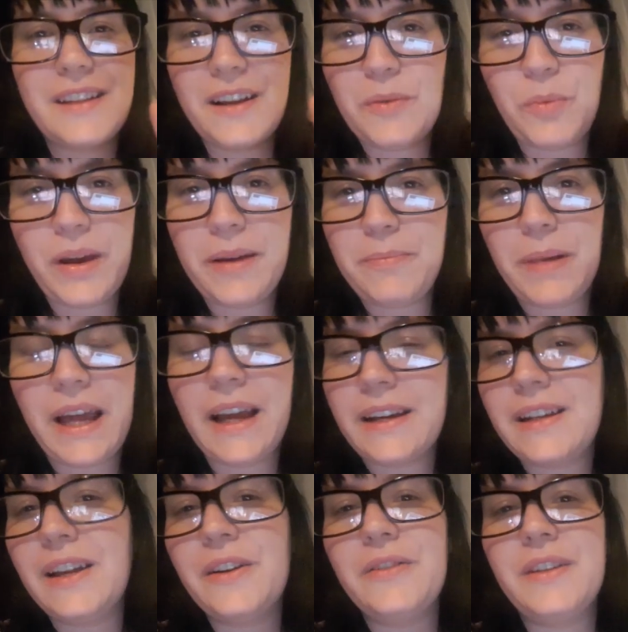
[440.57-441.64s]
like wear
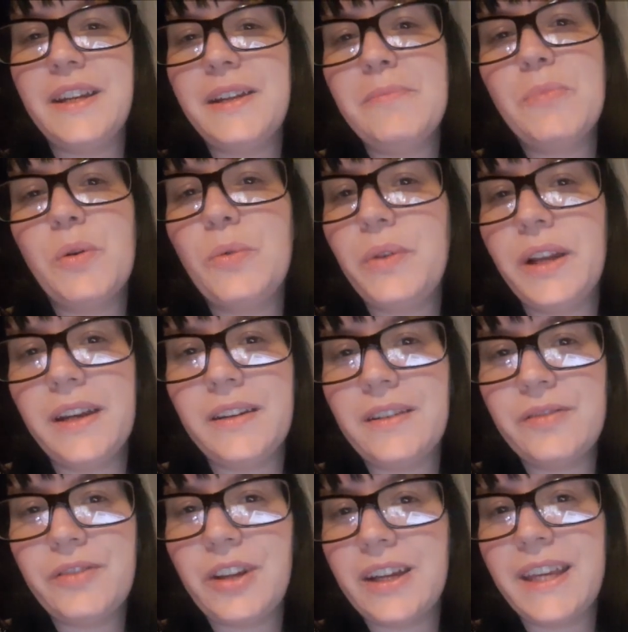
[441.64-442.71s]
black clothing in mourning
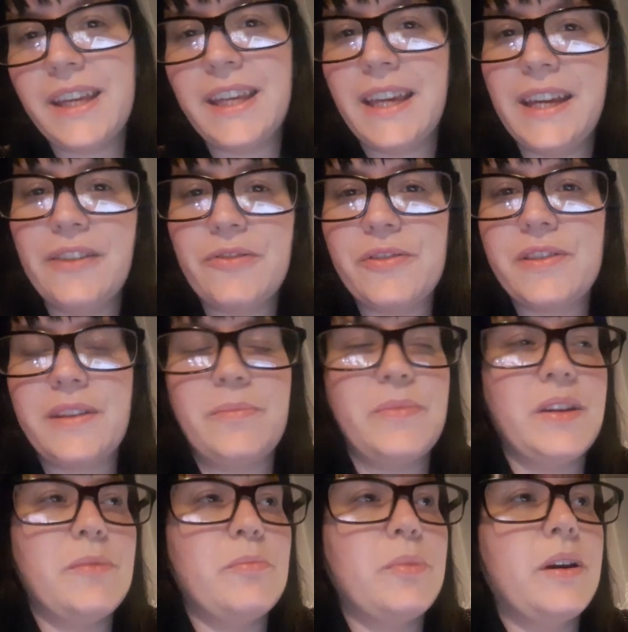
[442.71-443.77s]
for like a year or
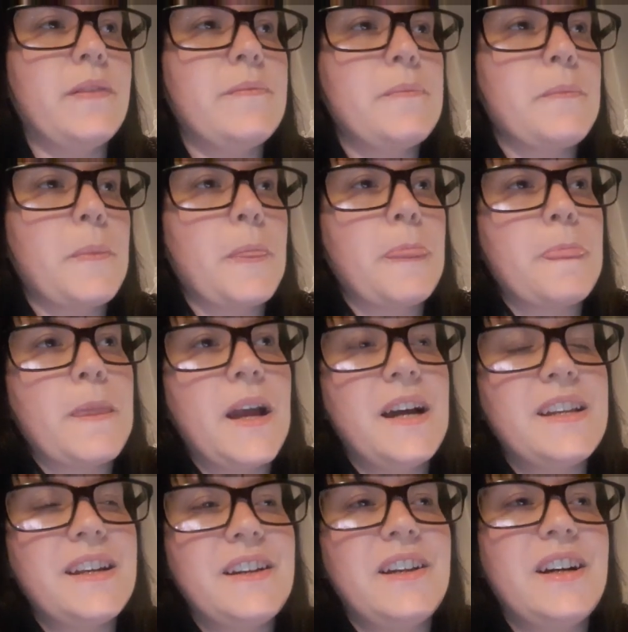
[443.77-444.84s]
something. But
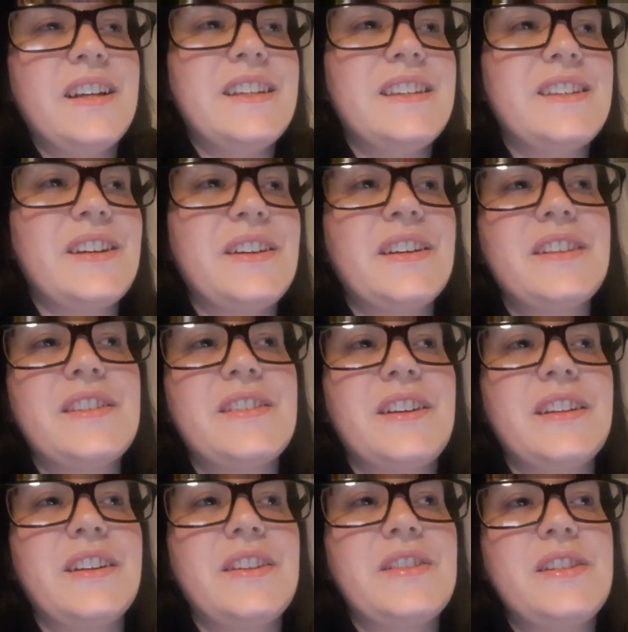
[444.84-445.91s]
I know, like joking
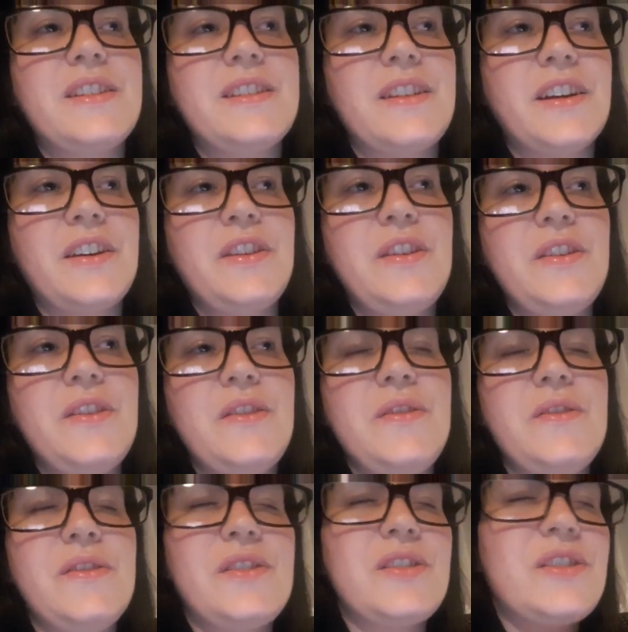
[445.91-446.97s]
aside though, she's like a
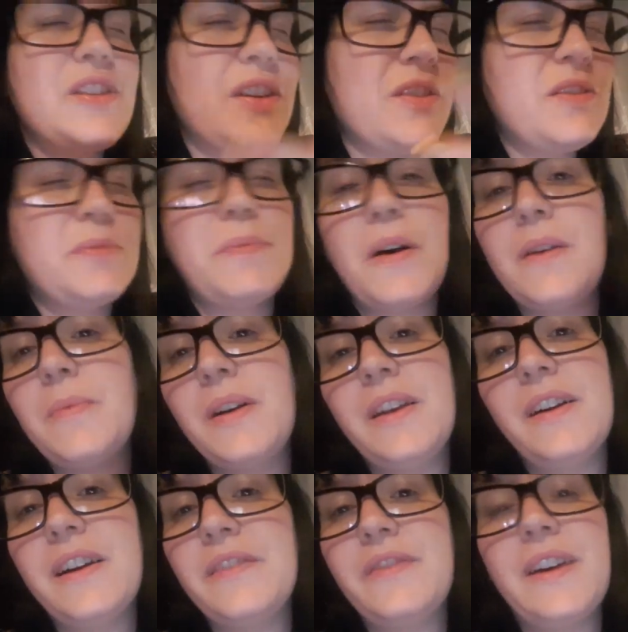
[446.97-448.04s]
huge, huge part of my
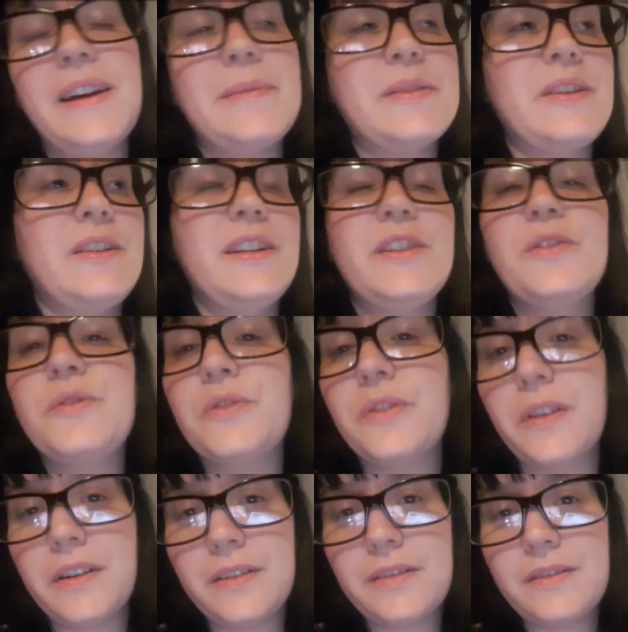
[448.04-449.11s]
life. I absolutely adore
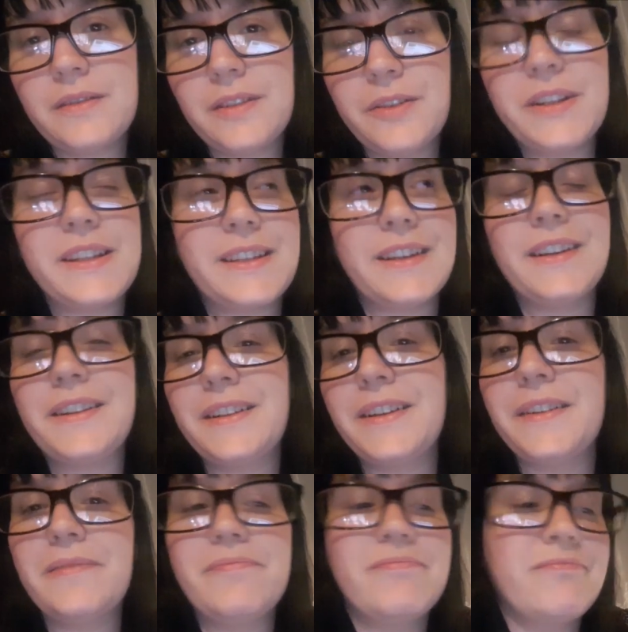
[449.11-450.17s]
her. Honestly, I
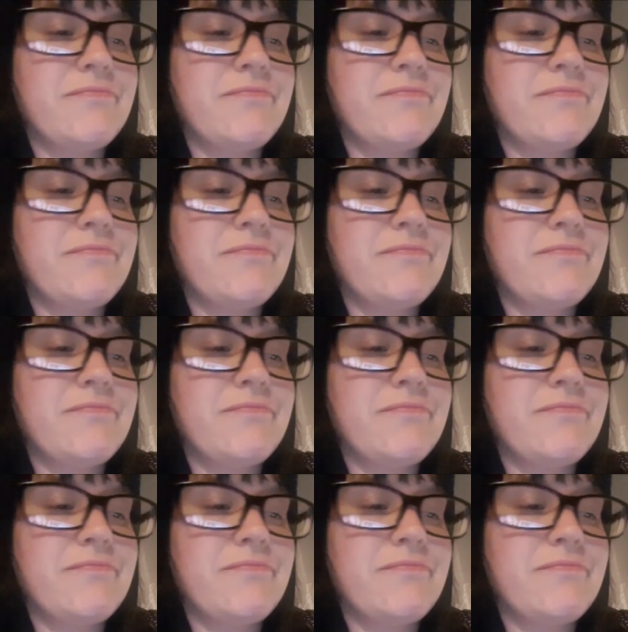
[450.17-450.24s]
do.